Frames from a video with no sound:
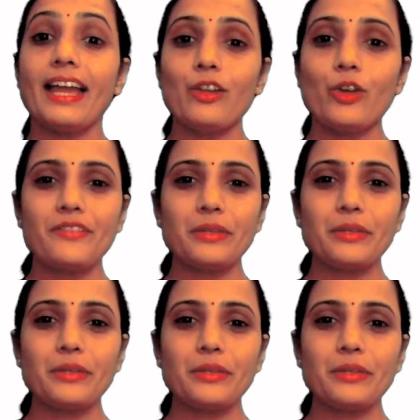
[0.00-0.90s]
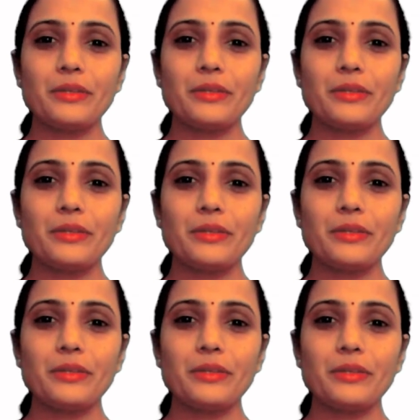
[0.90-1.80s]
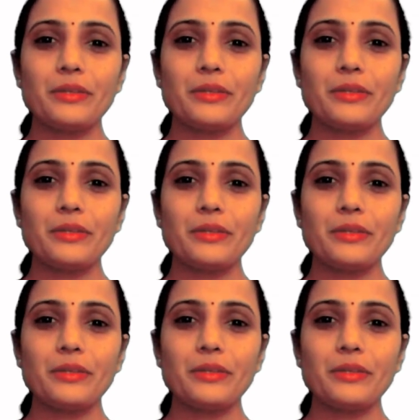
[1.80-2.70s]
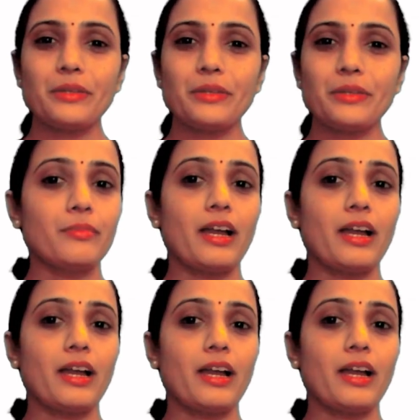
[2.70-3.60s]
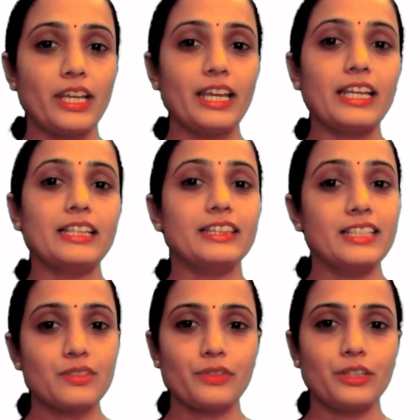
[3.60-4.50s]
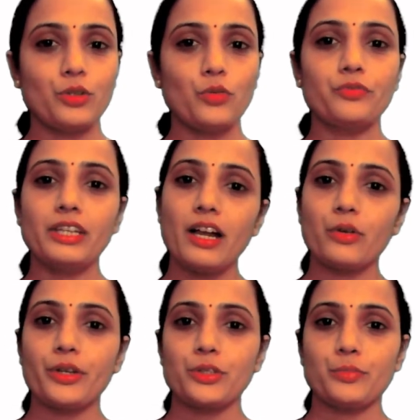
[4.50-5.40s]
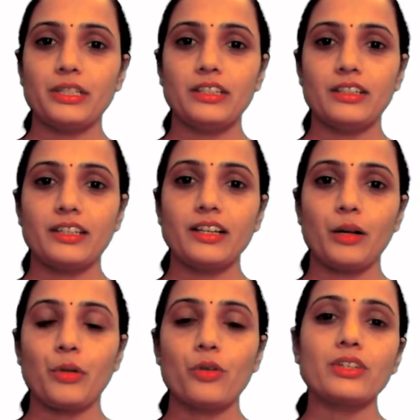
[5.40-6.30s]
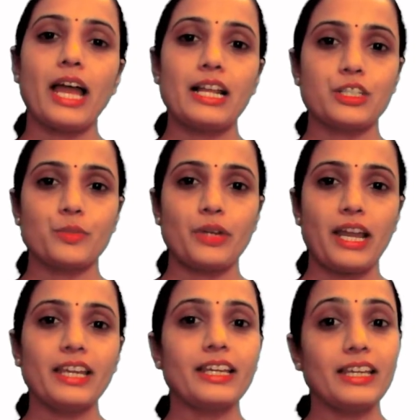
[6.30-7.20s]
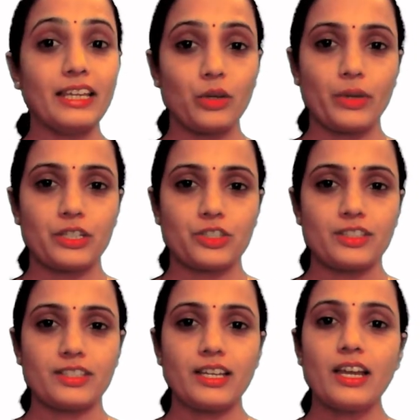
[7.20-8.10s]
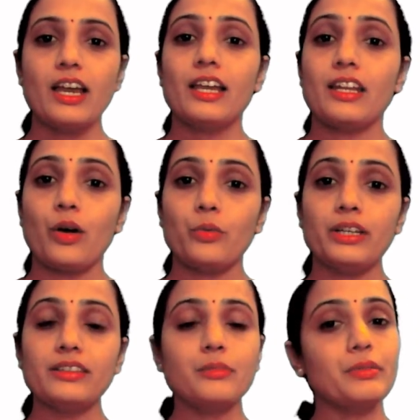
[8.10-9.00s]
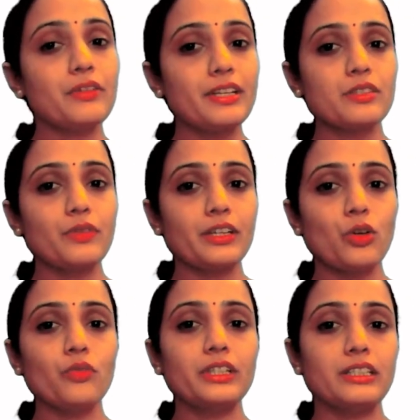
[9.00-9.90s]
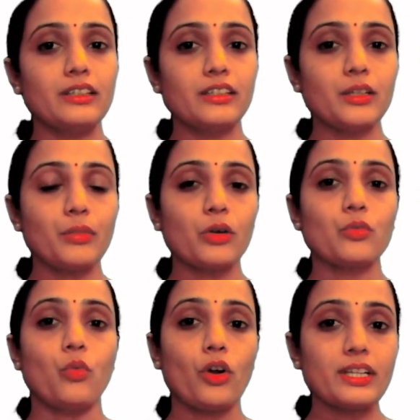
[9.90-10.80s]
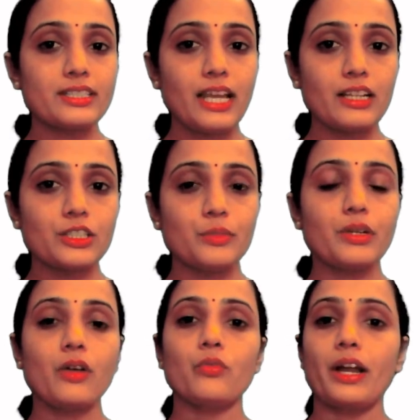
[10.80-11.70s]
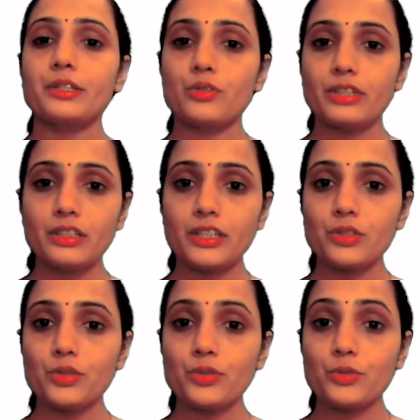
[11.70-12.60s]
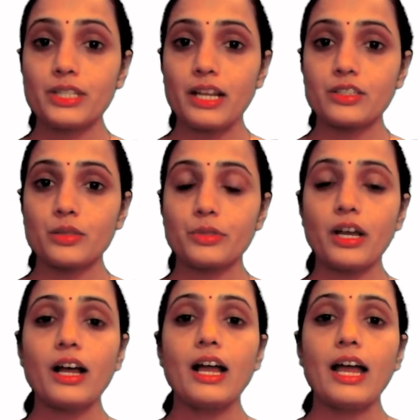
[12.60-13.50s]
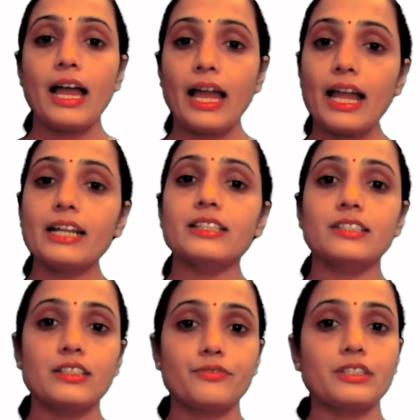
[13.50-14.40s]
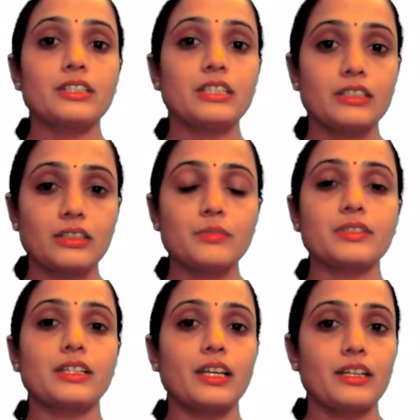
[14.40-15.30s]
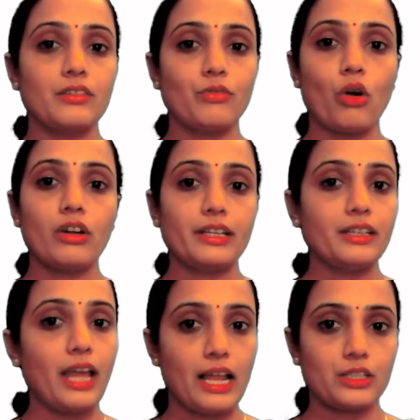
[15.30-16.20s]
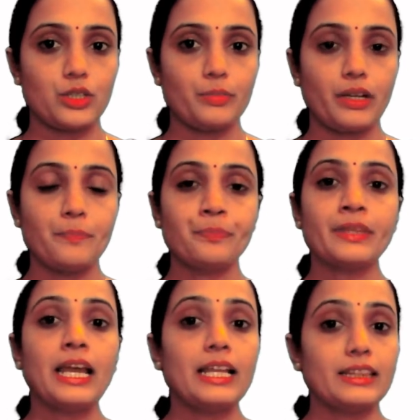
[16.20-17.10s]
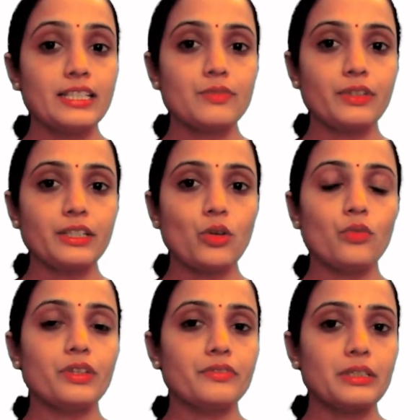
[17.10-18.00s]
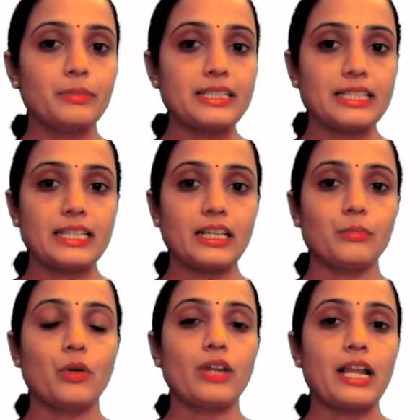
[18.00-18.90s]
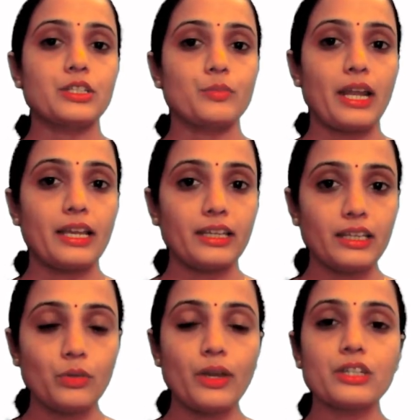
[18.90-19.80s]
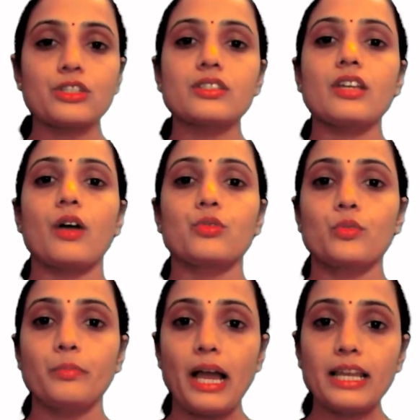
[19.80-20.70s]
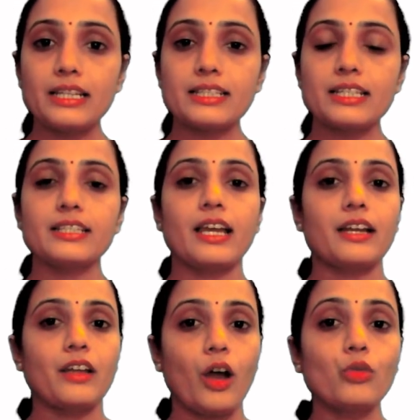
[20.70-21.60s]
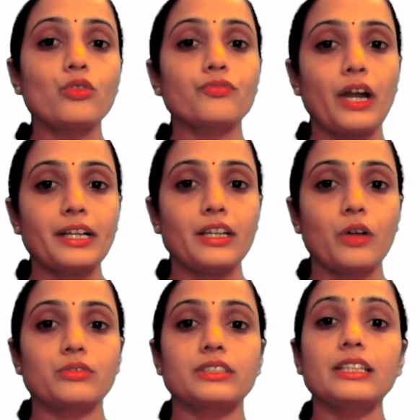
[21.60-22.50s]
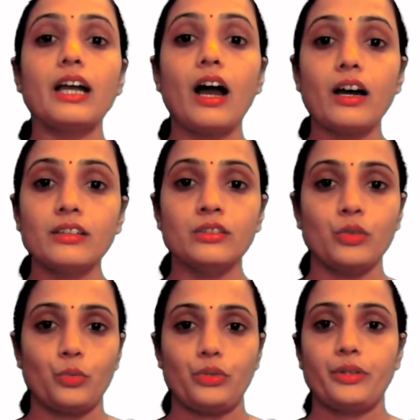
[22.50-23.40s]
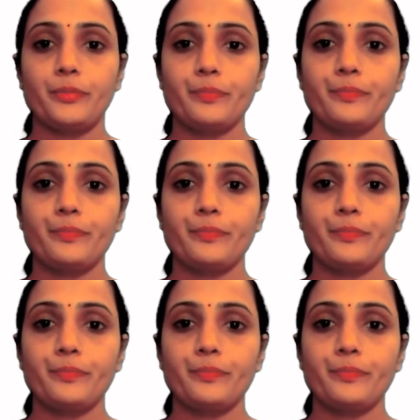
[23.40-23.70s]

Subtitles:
Hello everybody, welcome to my channel. I am your Divya ma'am and today in this video we are going to be learning about algebraic equations. Now in the previous video we learned about what is algebra, why do we need to use algebra and the different terms that are involved in algebra. This video we will be seeing about algebraic equations, how to balance it and how to find out the unknown.